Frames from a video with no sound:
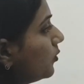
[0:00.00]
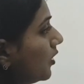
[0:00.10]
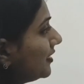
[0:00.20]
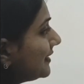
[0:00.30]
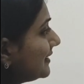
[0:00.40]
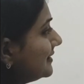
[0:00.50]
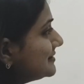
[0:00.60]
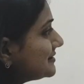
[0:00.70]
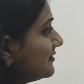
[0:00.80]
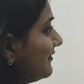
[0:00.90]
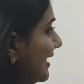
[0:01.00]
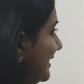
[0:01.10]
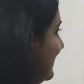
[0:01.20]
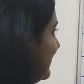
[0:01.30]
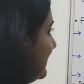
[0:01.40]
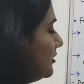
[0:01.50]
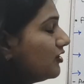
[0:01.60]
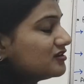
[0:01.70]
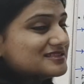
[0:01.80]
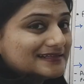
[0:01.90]
what is the validity
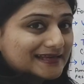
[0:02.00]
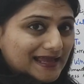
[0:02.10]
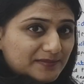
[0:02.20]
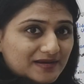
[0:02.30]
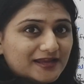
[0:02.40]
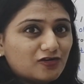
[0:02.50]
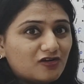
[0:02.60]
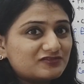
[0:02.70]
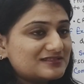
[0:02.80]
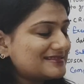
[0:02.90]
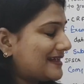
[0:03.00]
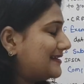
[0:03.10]
or say timeline of this